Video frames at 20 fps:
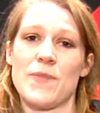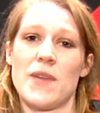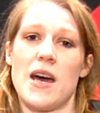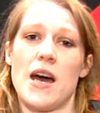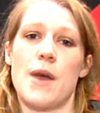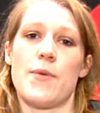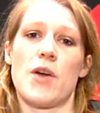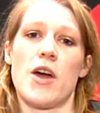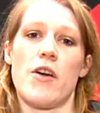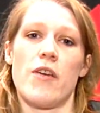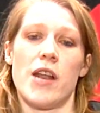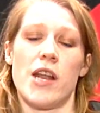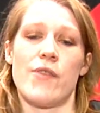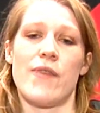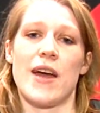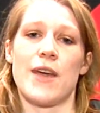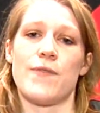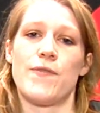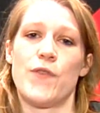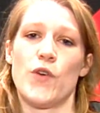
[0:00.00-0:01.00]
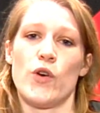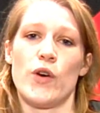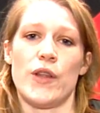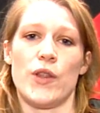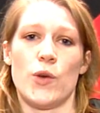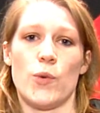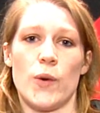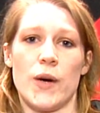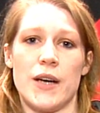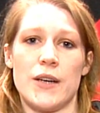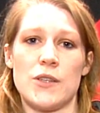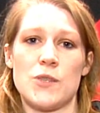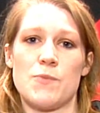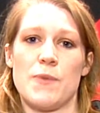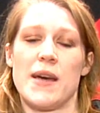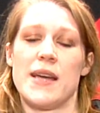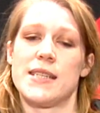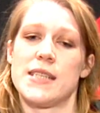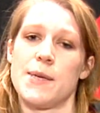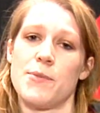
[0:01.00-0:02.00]
I'm currently ranked 4 in the world
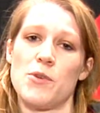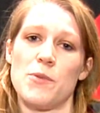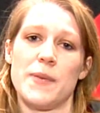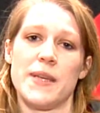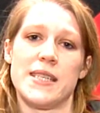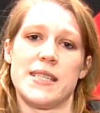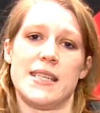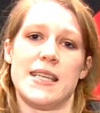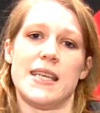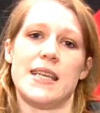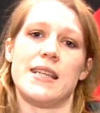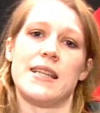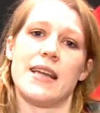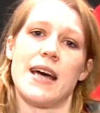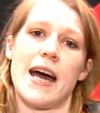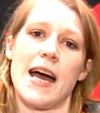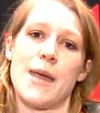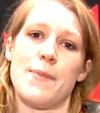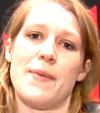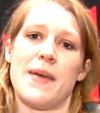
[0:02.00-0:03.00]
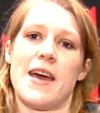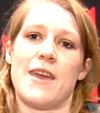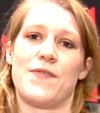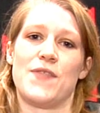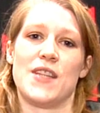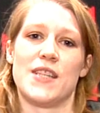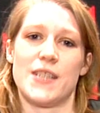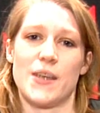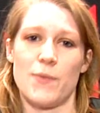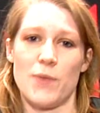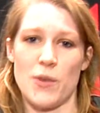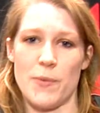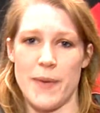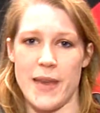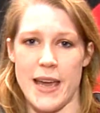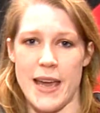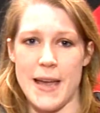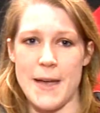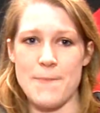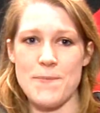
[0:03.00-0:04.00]
by the WBC, the IBF and the
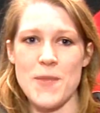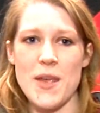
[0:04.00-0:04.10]
WBA.